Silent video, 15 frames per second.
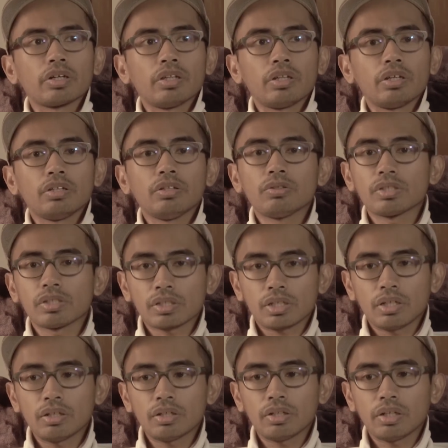And then you just
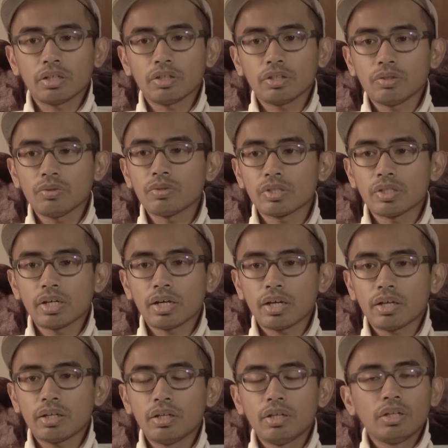kind of like use
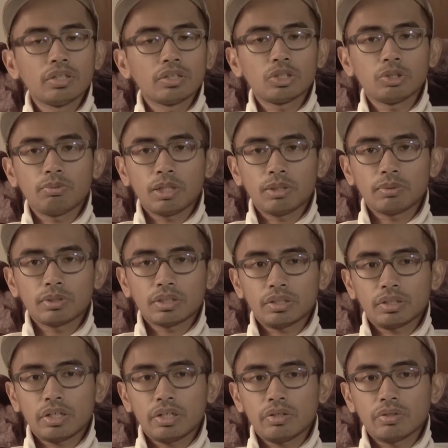that to be able to
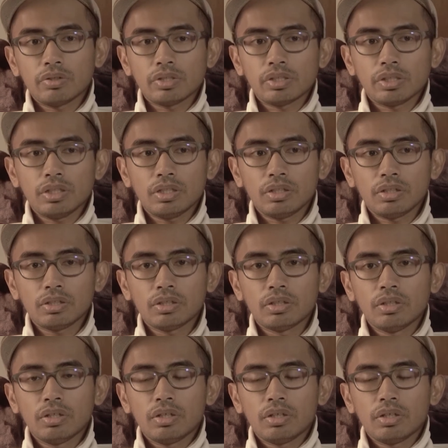light your scene.